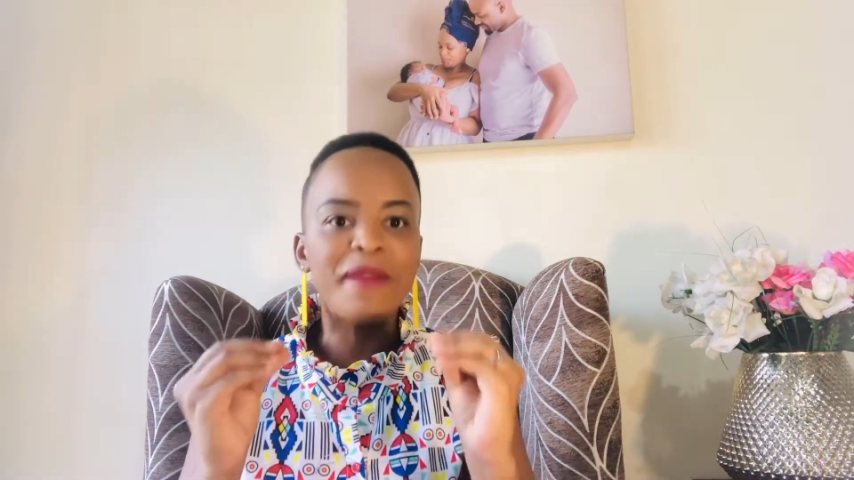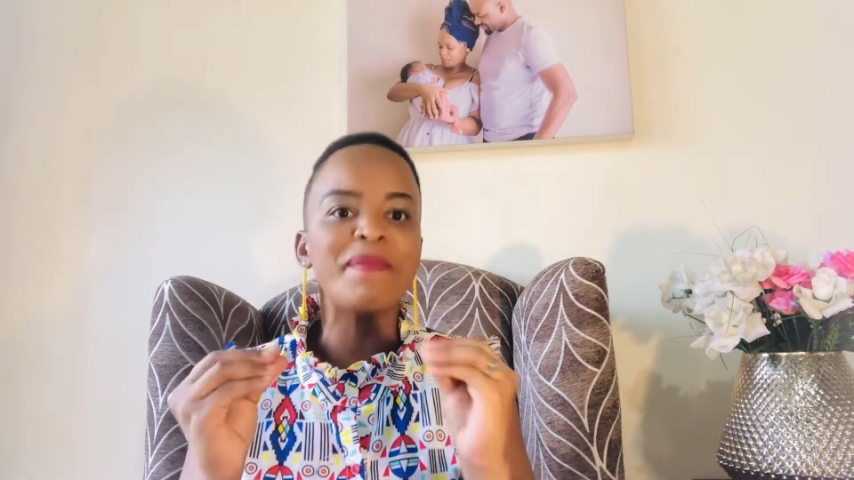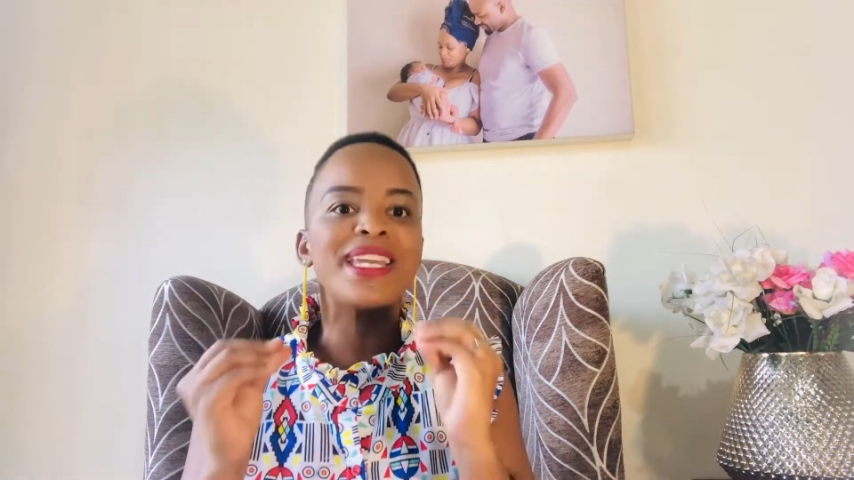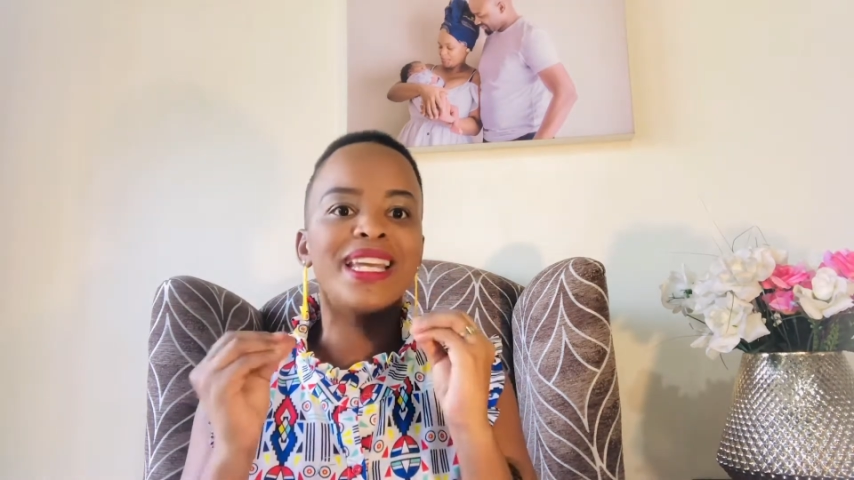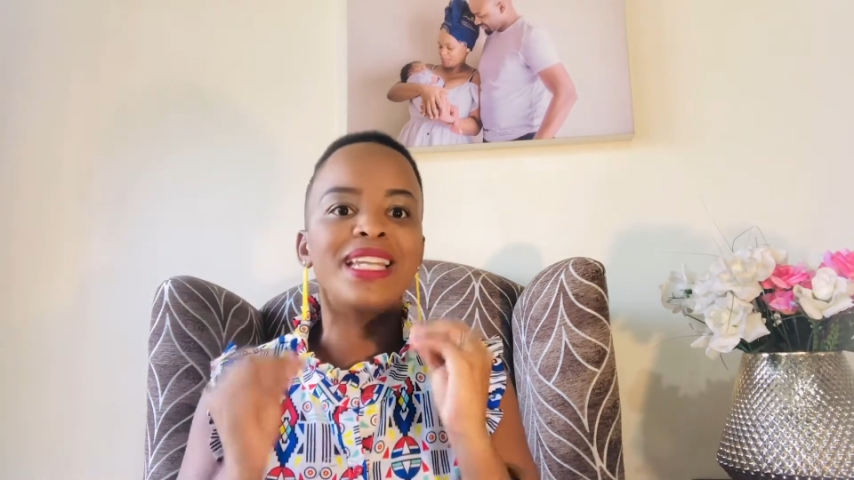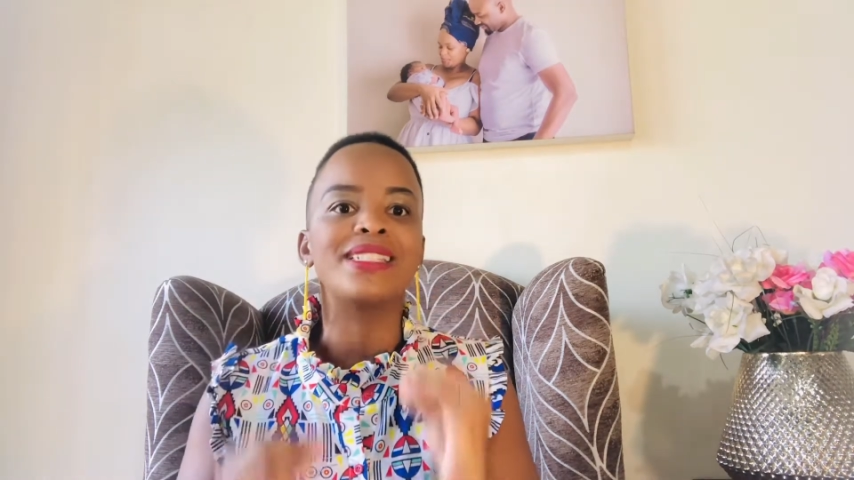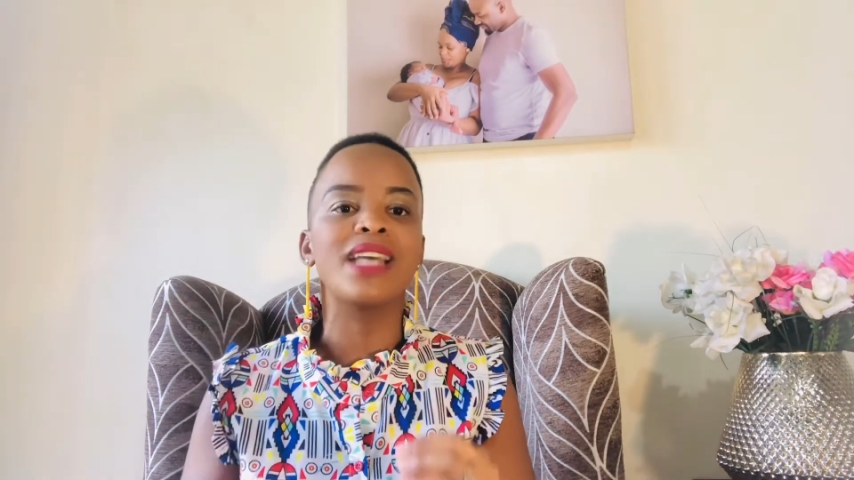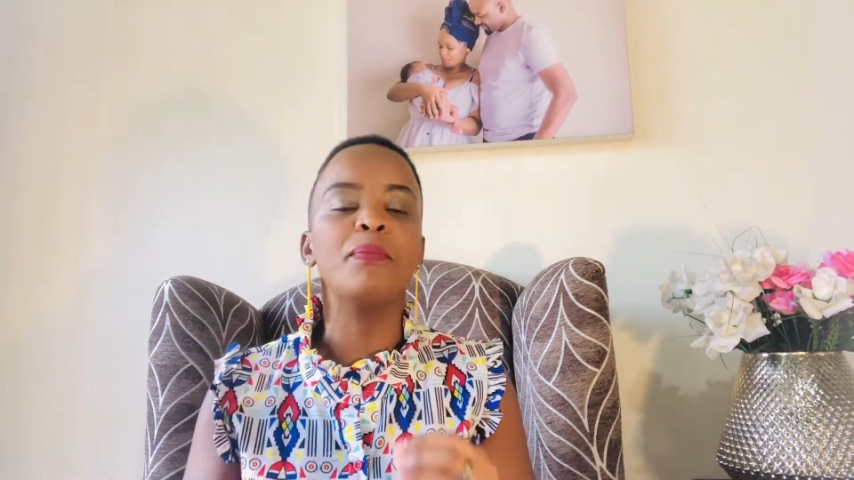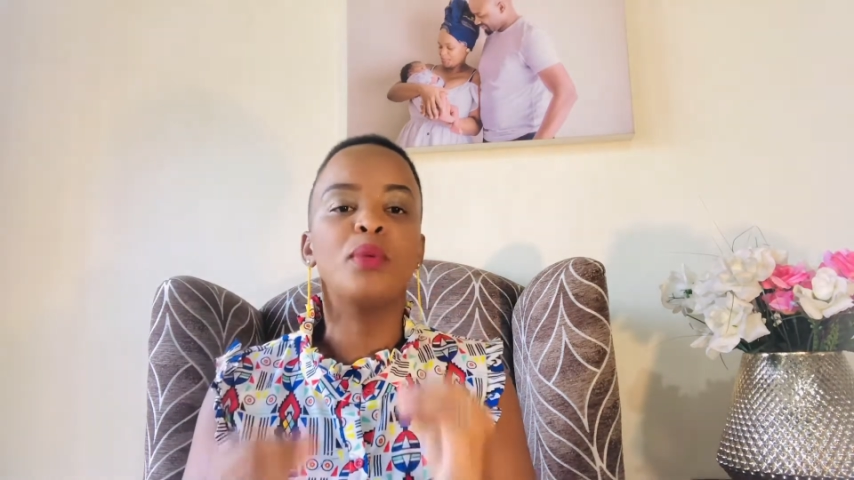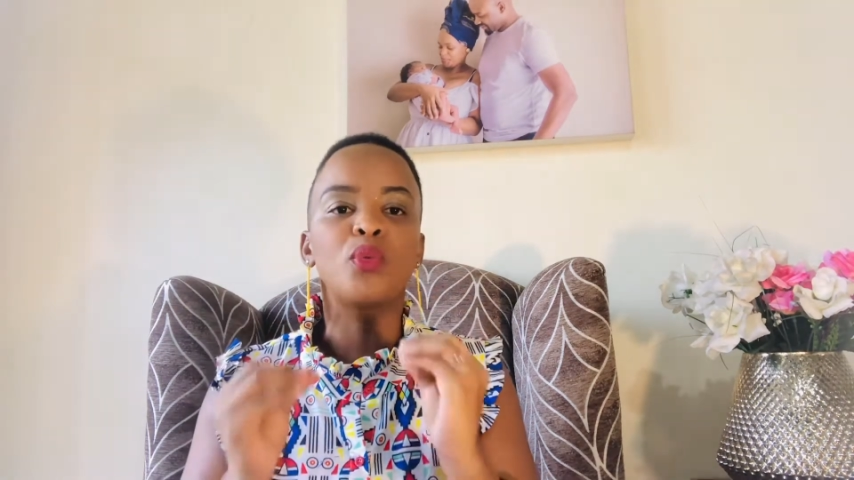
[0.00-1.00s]
make an
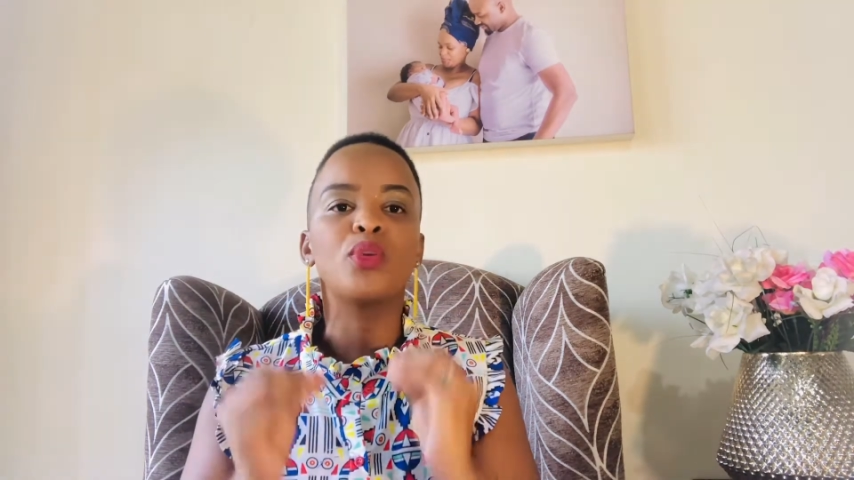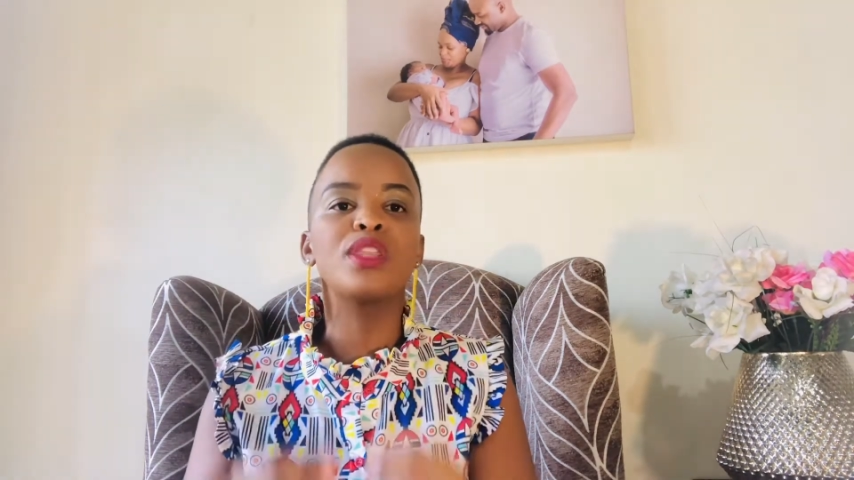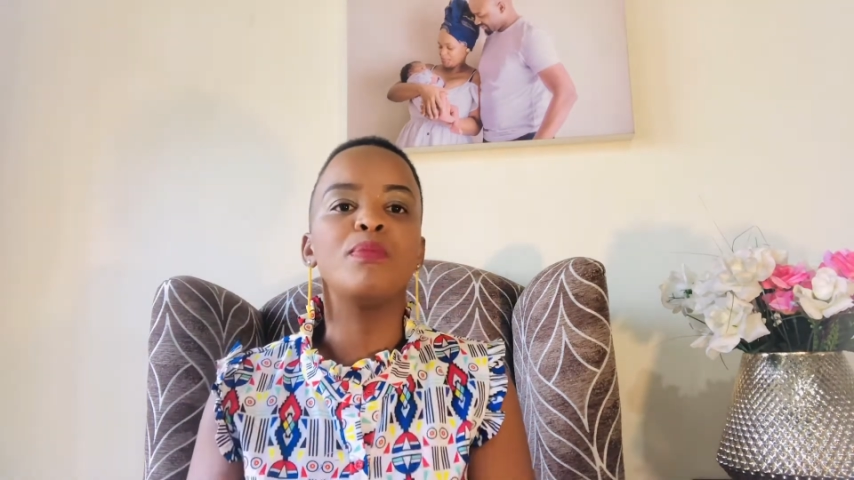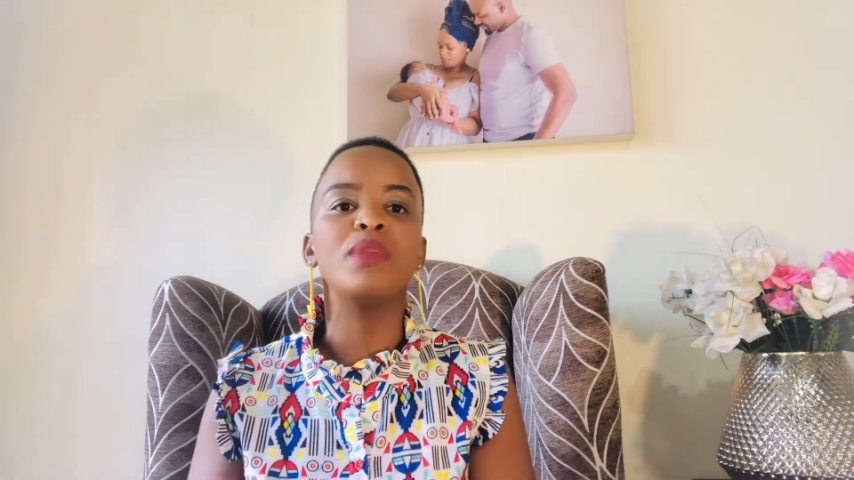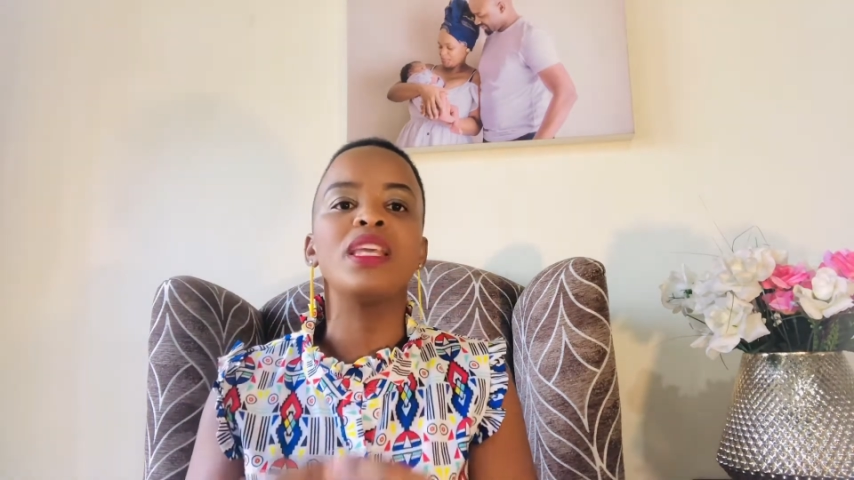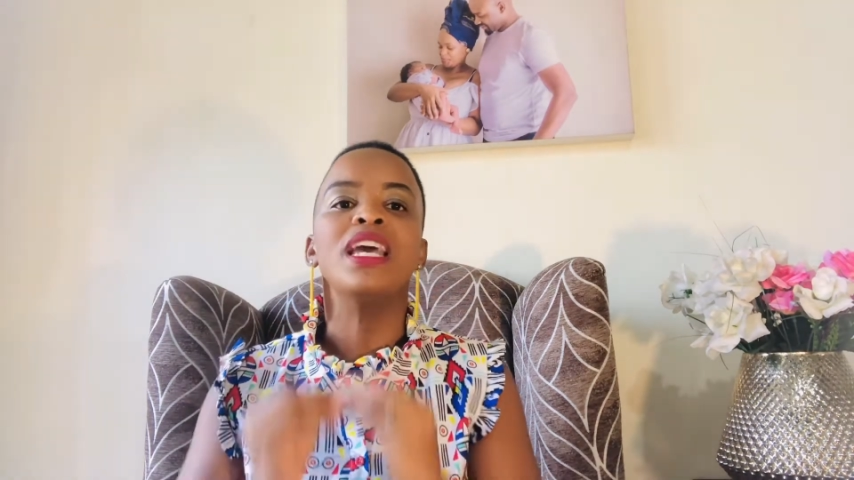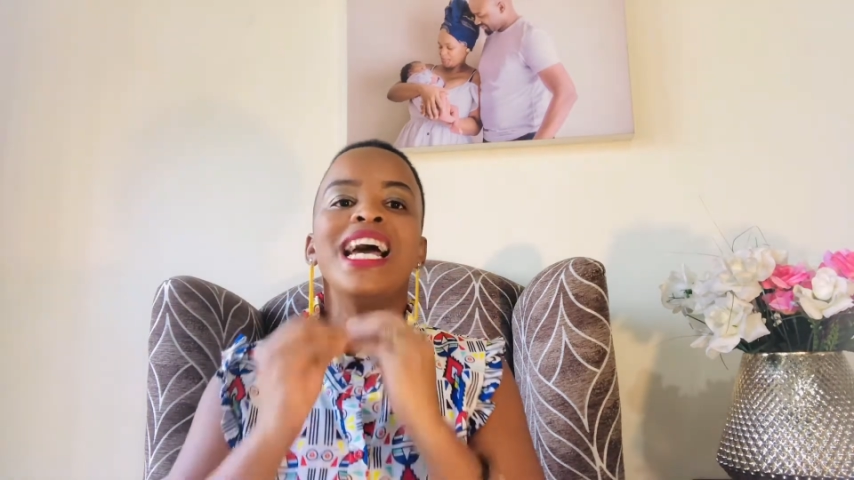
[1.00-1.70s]
example with me.